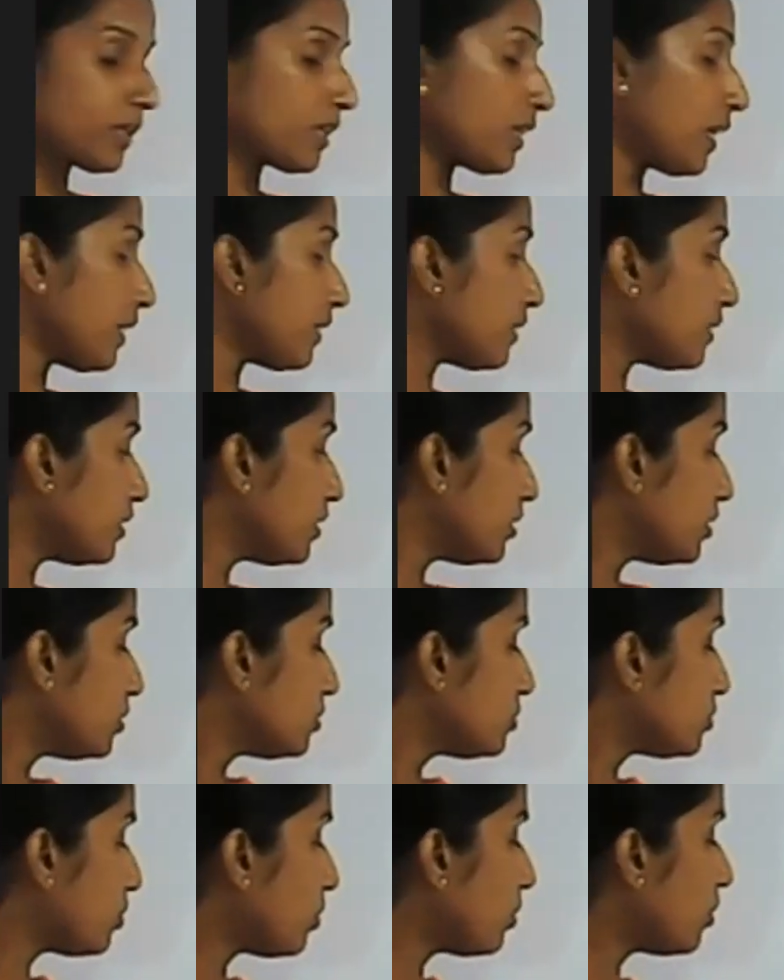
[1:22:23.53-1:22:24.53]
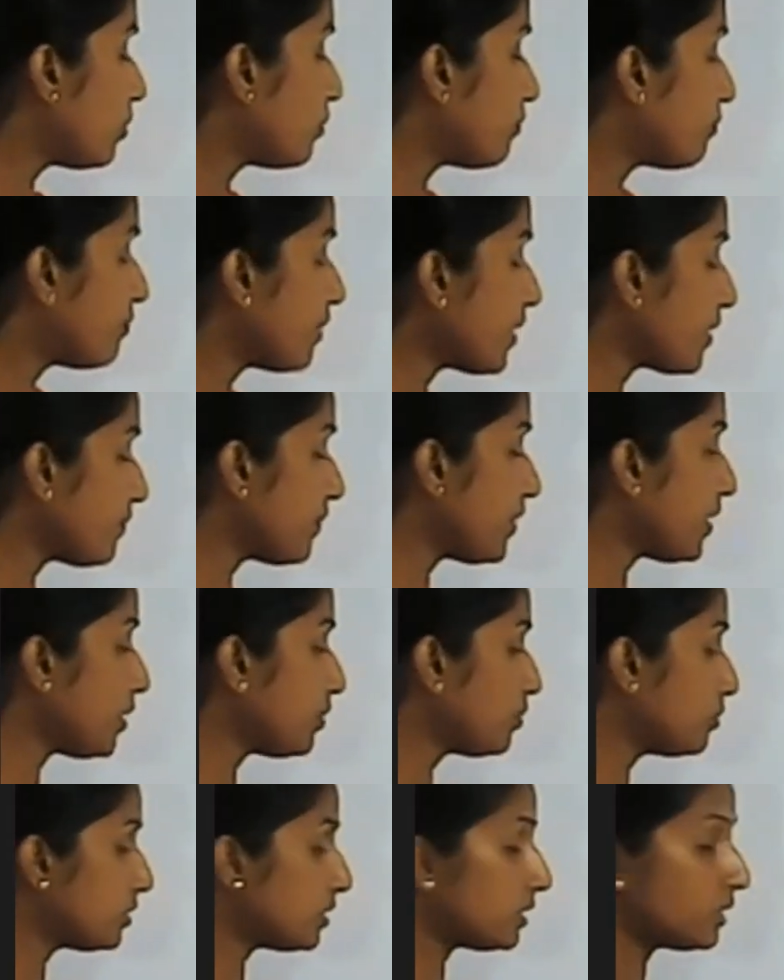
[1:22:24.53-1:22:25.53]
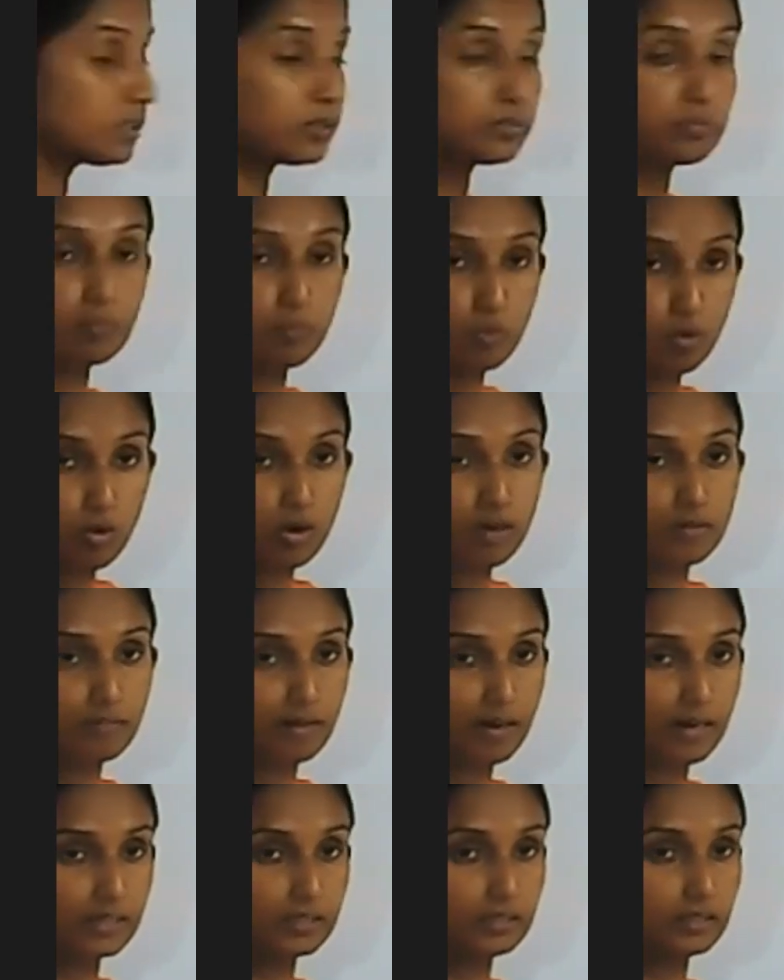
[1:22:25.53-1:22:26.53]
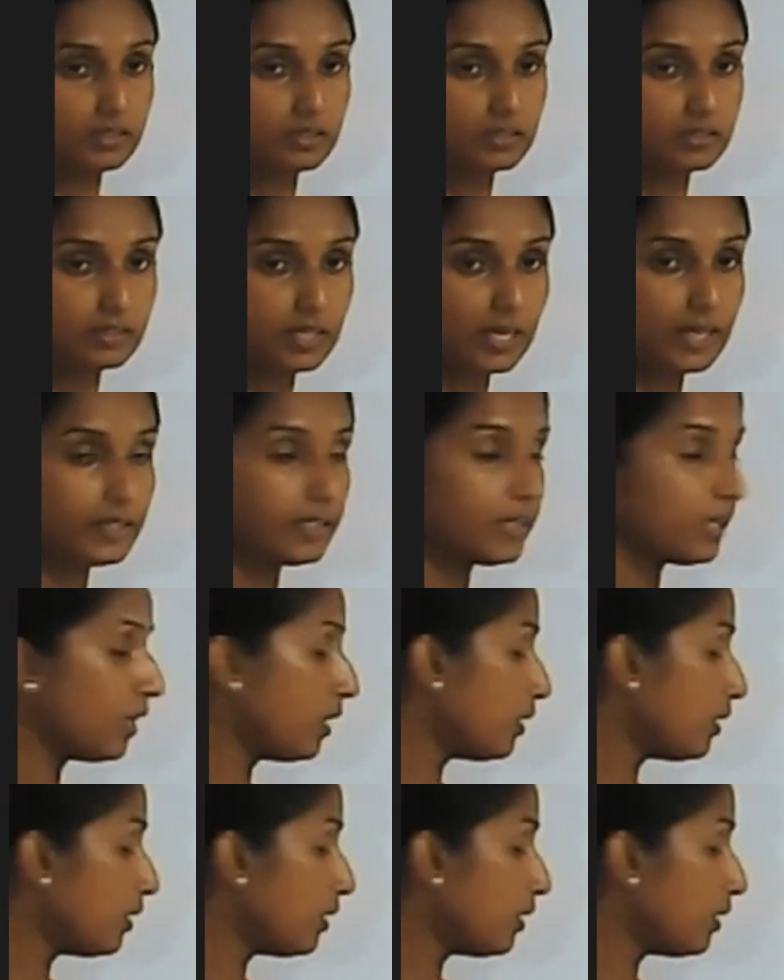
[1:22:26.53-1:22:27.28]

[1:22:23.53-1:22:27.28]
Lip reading: Right? So, when we use a small one, right,